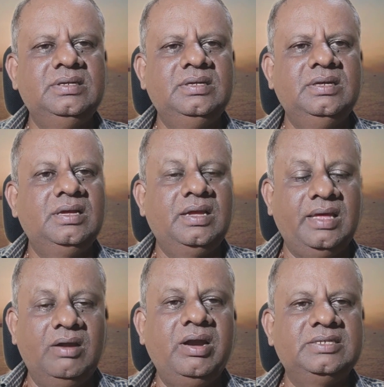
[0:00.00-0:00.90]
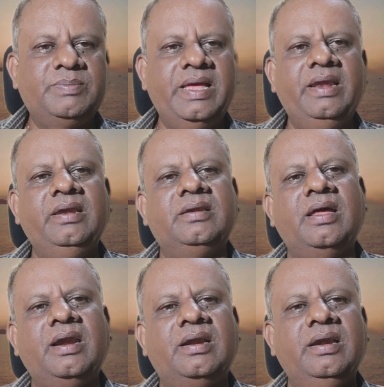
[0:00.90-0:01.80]
cannot explain it
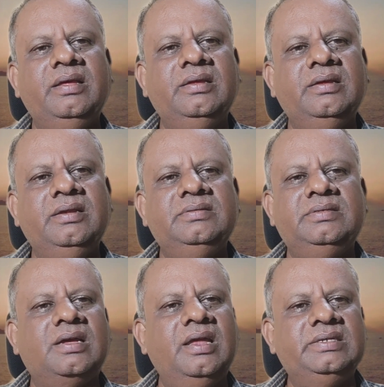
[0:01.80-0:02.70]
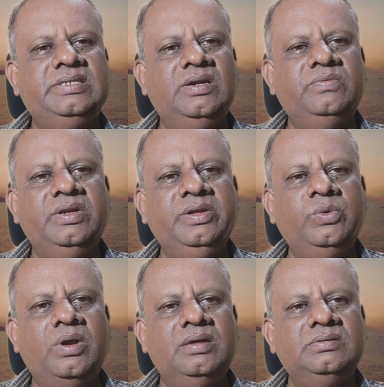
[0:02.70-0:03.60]
correctly. It is the connection of the
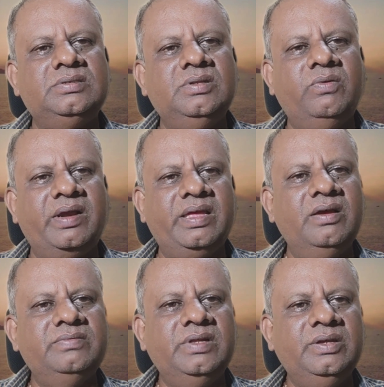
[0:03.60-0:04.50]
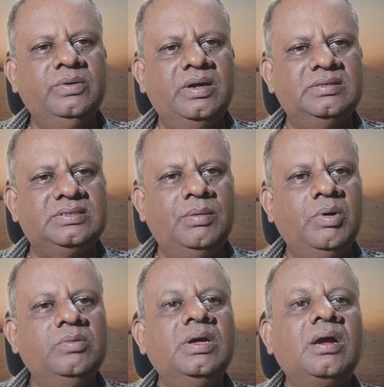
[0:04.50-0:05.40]
neurons, the working of the neurons, some of
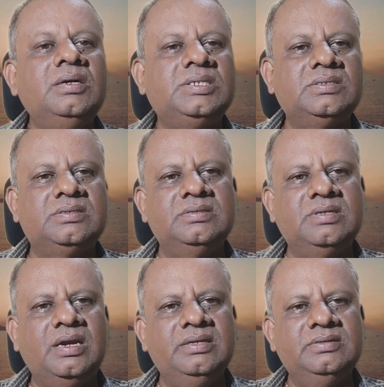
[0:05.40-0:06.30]
the consciousness arise.